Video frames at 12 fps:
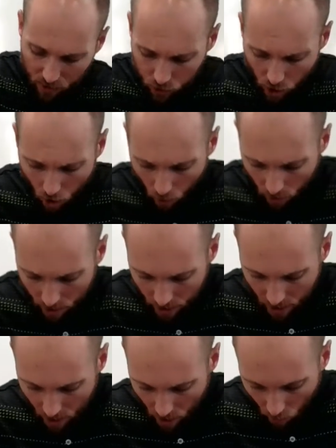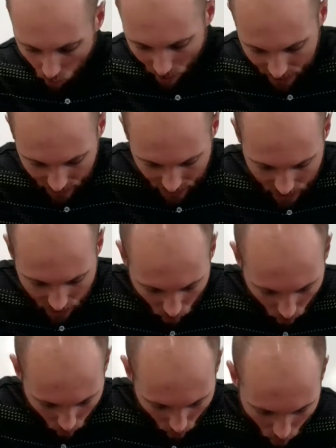So right
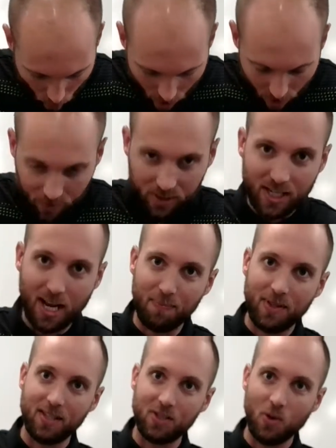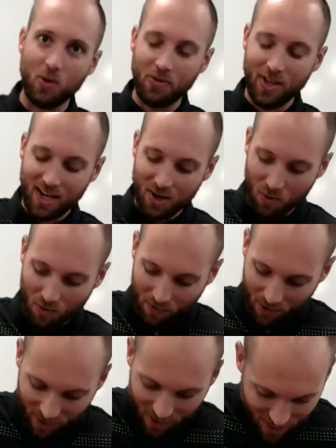here, whoa, I almost tipped this whole thing over.